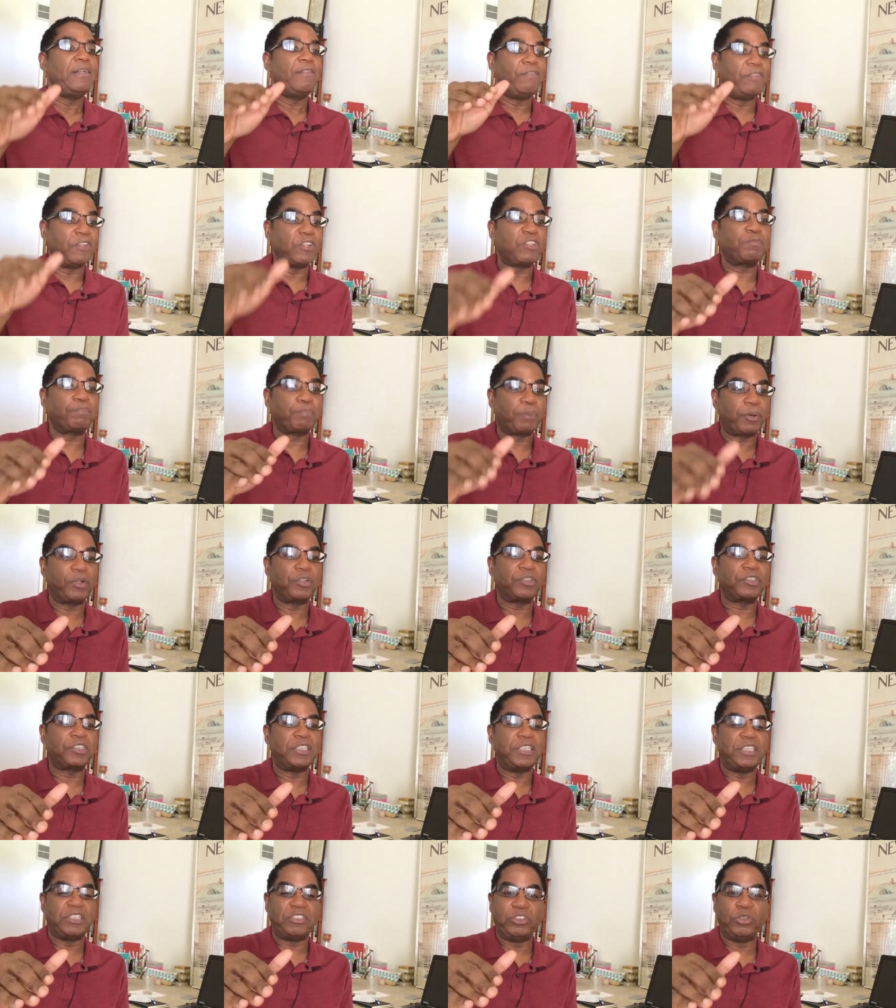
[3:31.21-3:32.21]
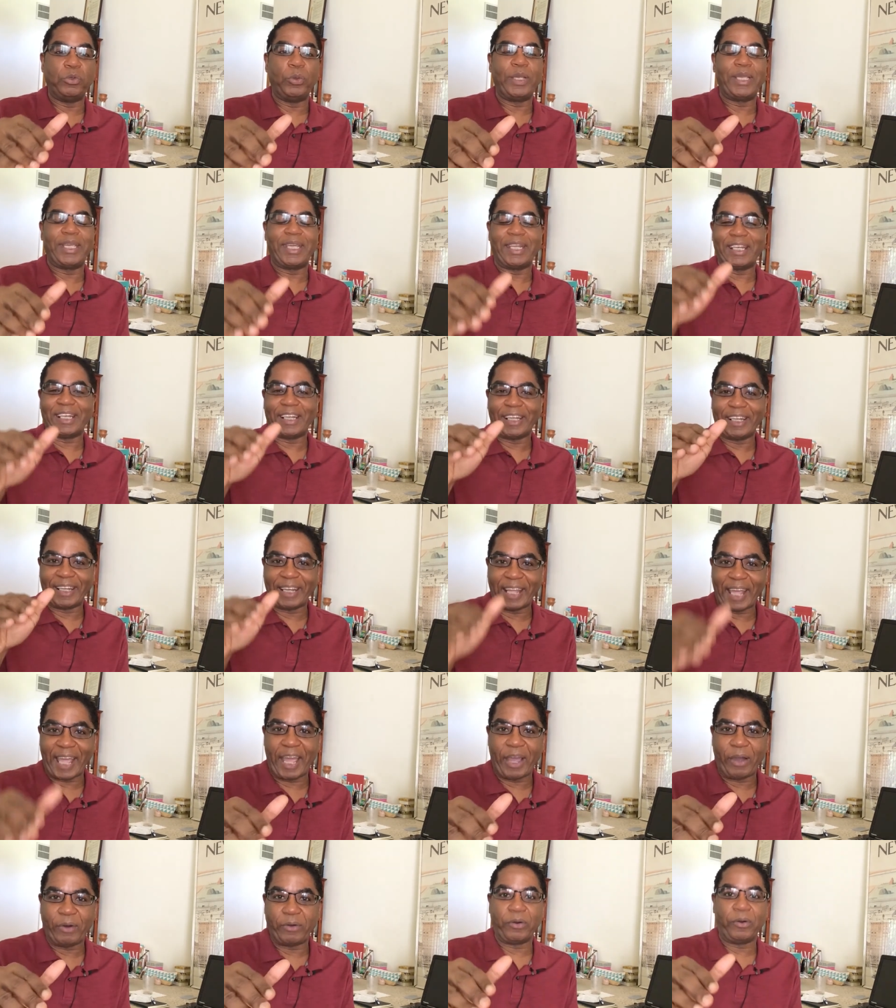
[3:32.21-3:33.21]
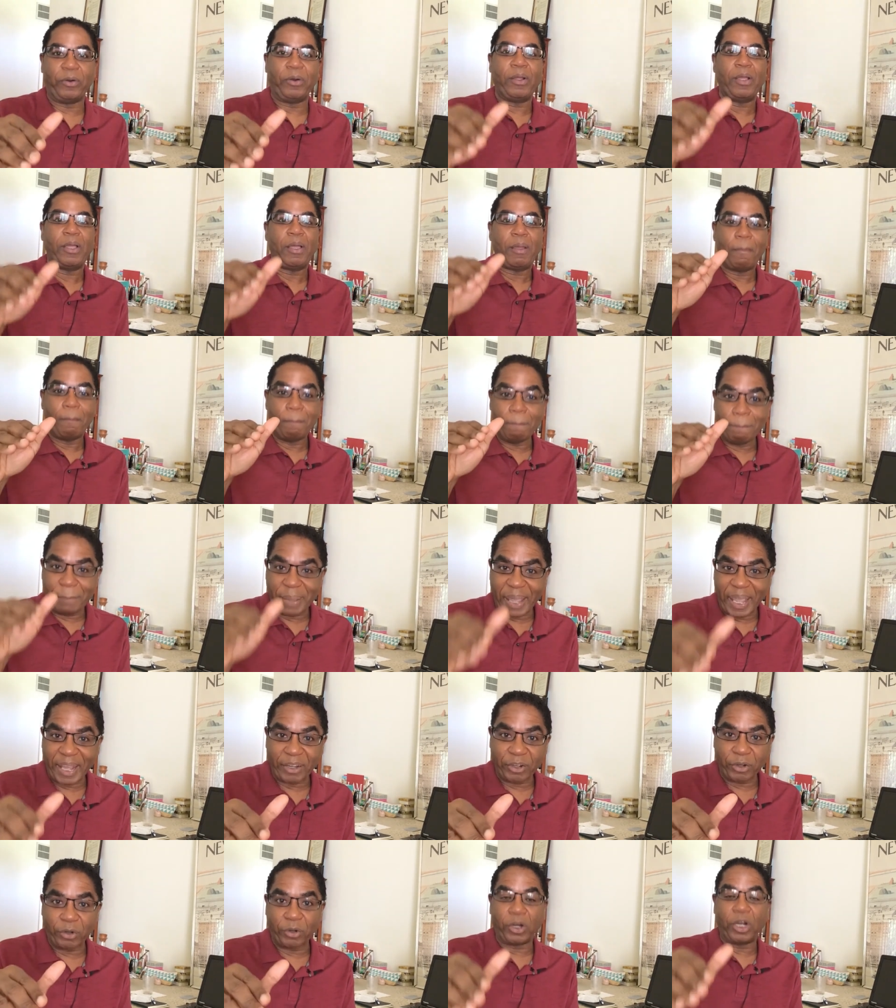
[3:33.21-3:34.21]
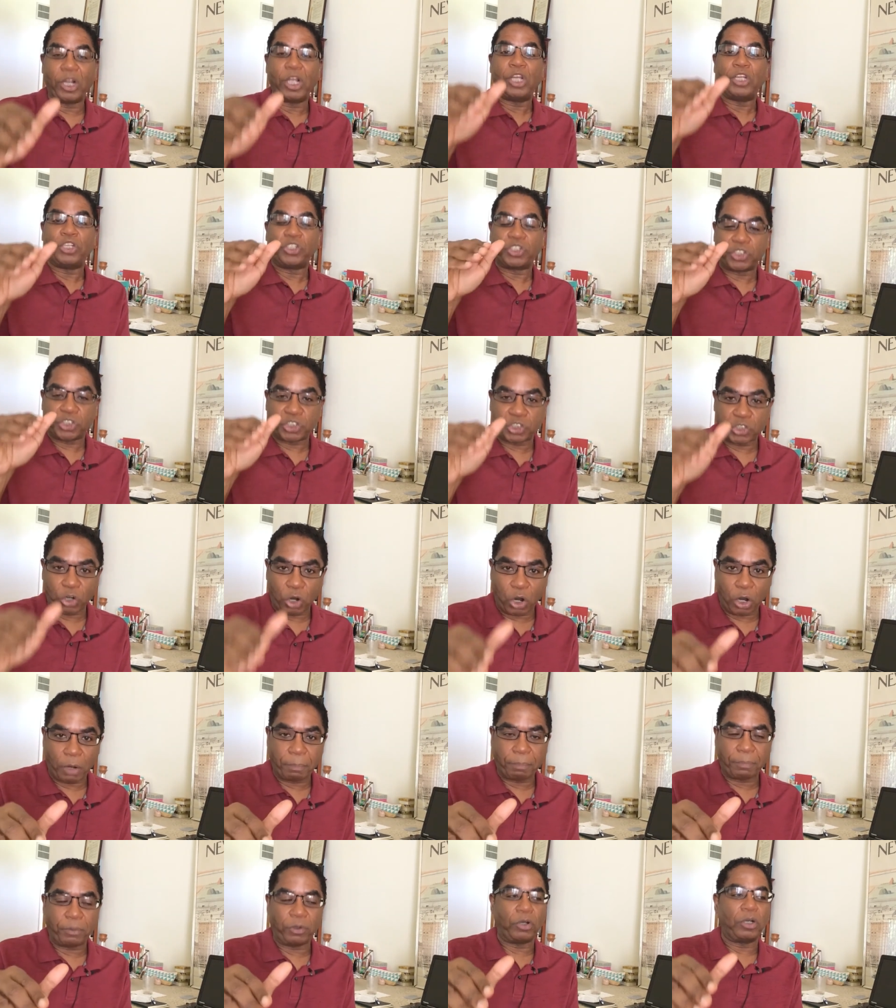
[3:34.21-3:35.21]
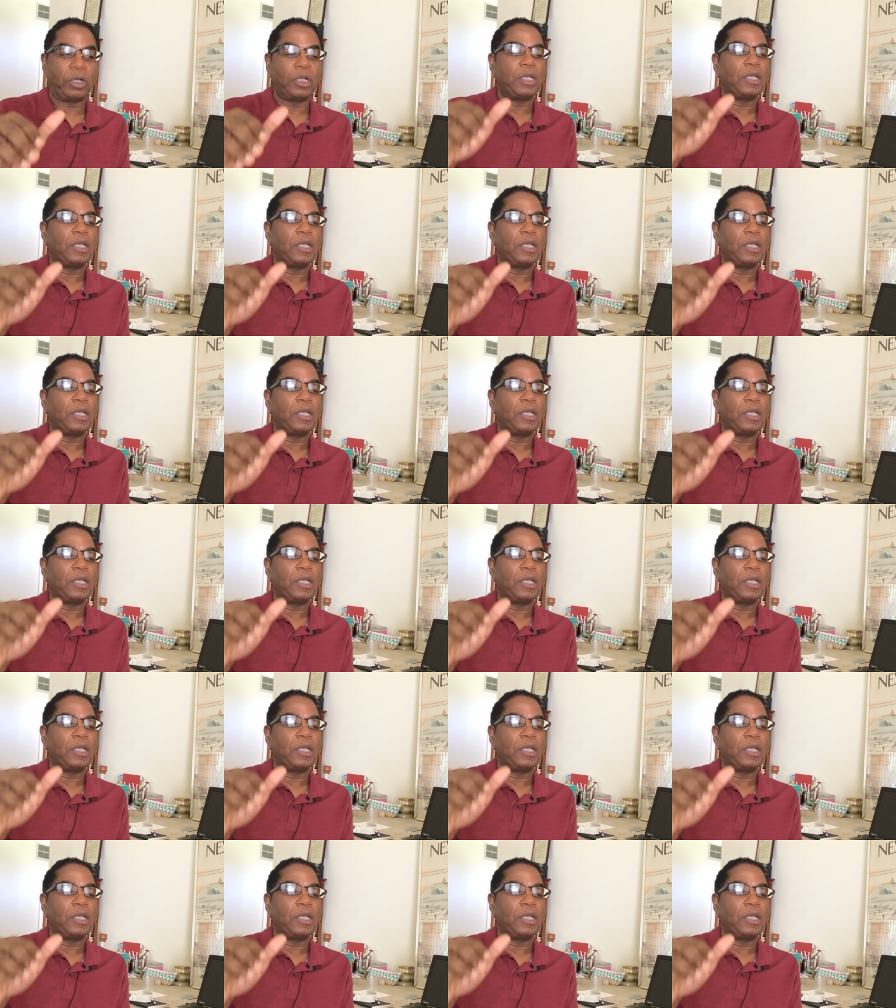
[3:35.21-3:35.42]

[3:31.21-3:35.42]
This person is doing it louder, better, sharper.